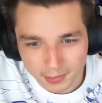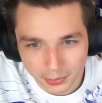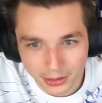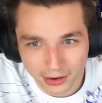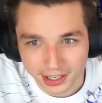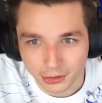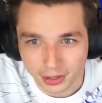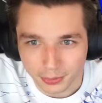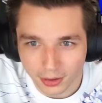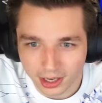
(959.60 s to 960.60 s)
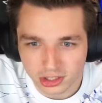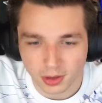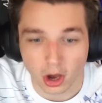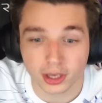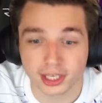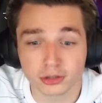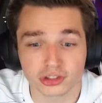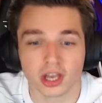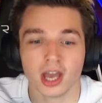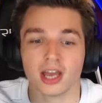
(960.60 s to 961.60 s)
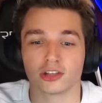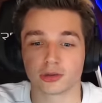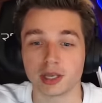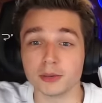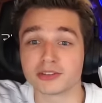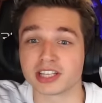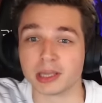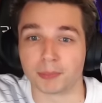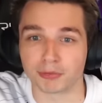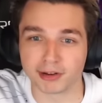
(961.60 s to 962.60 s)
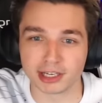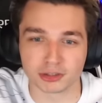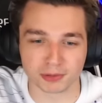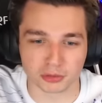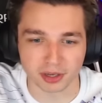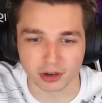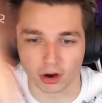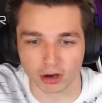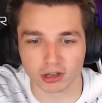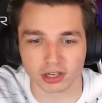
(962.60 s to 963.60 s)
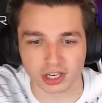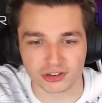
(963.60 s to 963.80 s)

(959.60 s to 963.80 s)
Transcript: mean, we already knew he was. Oh, he was, like, the bridge between Arlong and